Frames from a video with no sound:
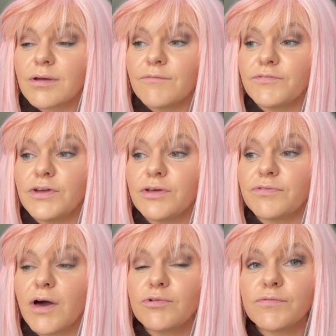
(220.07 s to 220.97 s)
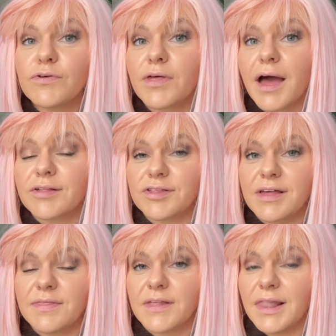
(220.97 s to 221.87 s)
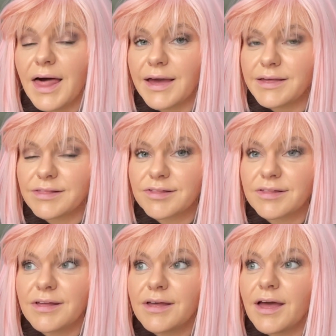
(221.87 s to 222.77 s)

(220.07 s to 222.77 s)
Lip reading: For you, those of you that are seeing the lights,